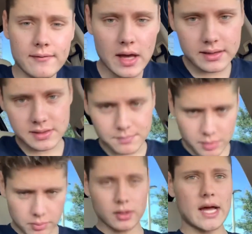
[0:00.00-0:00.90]
I've had some
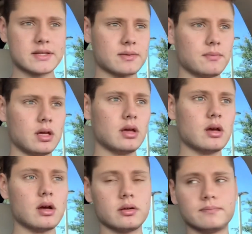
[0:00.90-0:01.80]
people ask me
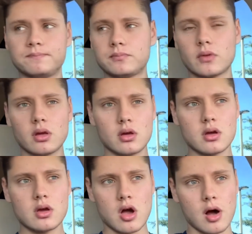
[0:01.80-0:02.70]
how
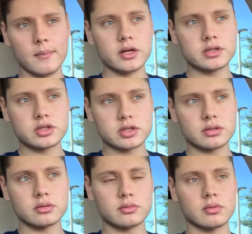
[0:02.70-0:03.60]
much
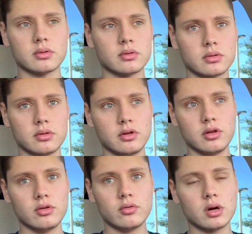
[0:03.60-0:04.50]
do
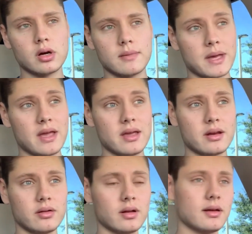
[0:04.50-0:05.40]
you pay
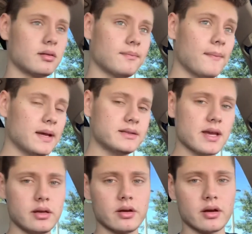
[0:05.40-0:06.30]
to like
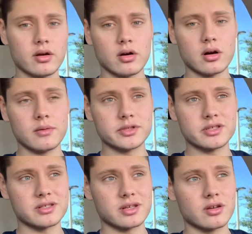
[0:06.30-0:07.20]
maintain your car, how much
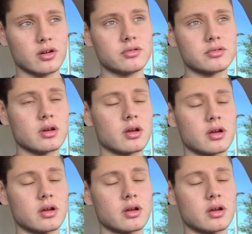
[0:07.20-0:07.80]
does it cost,